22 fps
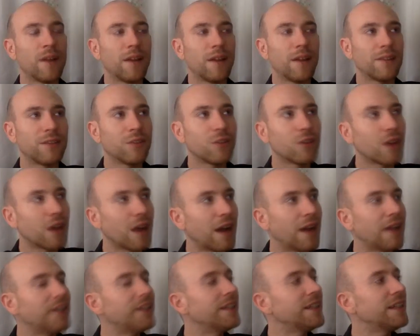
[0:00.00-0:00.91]
look,
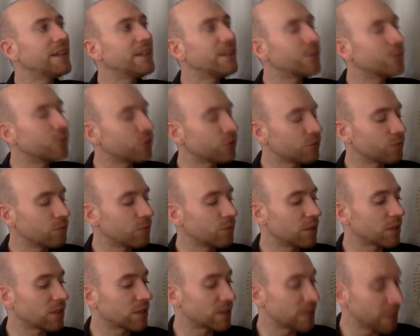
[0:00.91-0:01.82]
I need to just
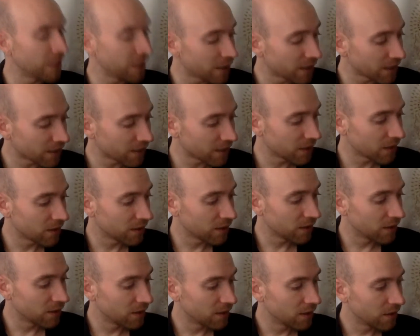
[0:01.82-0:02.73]
be sick.
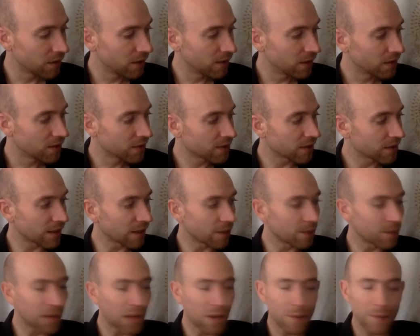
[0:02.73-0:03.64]
It's like
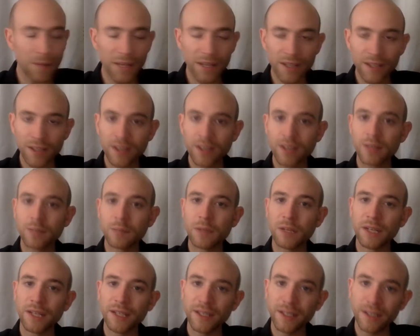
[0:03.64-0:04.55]
I'm not making any
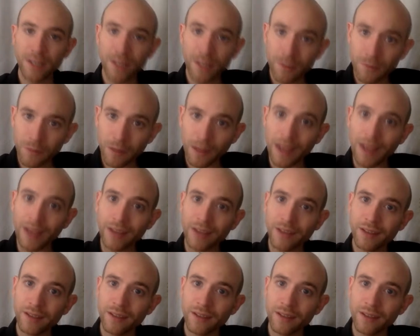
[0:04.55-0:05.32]
money anyway.